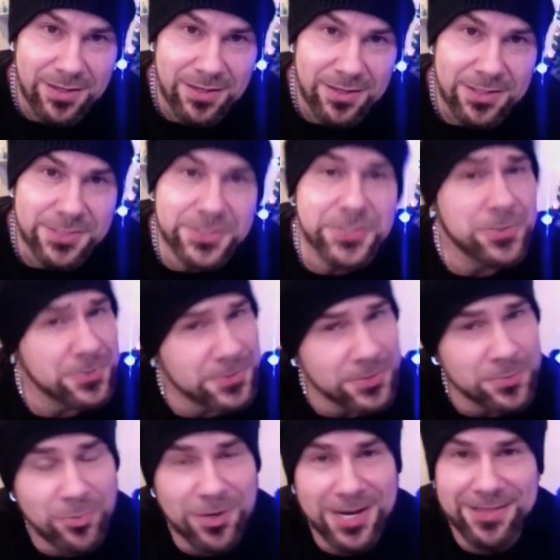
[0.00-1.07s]
To you too,
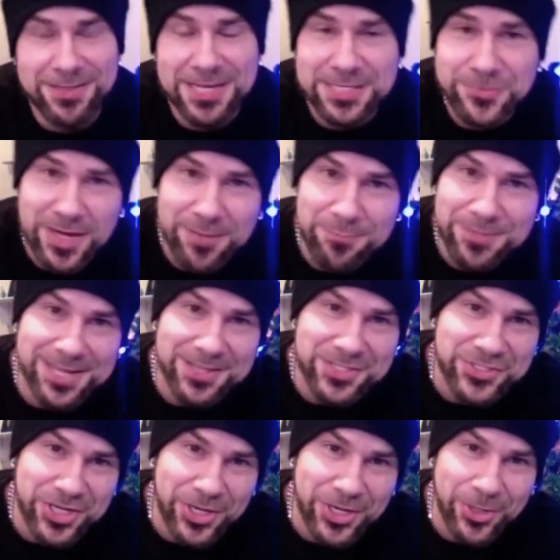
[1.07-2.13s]
Brian. Thanks for having me
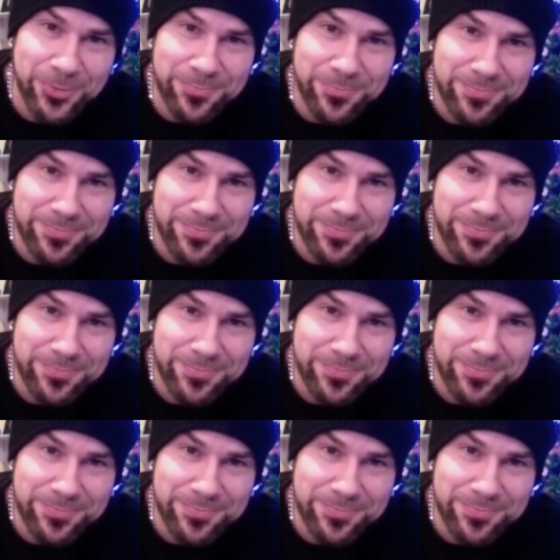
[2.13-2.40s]
on the show.